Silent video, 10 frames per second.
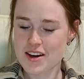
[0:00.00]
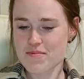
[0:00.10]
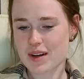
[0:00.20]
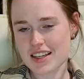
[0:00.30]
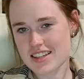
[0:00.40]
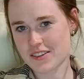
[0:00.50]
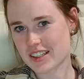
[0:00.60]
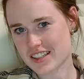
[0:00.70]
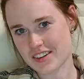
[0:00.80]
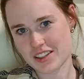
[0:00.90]
But I still
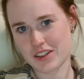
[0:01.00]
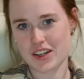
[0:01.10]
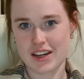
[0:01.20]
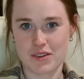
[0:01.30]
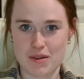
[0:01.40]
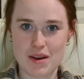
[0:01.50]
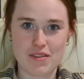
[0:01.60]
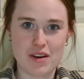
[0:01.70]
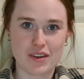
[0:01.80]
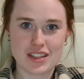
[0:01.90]
wanted to include it in one of my
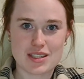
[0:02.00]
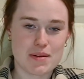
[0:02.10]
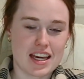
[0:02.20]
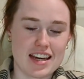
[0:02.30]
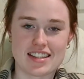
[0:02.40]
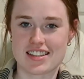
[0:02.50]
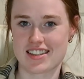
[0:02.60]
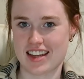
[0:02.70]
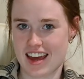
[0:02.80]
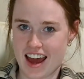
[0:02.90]
favorites
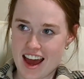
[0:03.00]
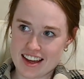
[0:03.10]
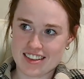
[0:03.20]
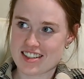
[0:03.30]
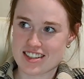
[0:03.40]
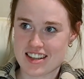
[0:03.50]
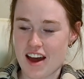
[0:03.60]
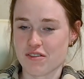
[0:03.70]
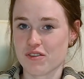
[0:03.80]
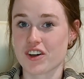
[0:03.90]
because I just
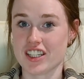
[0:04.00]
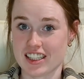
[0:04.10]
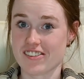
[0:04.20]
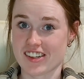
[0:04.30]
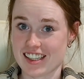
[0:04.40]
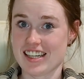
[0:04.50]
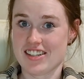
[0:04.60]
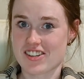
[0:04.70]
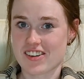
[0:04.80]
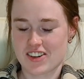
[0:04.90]
have really, really
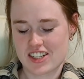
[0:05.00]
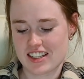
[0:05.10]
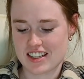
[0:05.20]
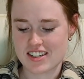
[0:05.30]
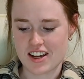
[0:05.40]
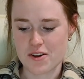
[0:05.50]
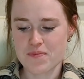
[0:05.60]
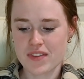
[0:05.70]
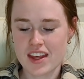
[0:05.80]
enjoyed watching this show.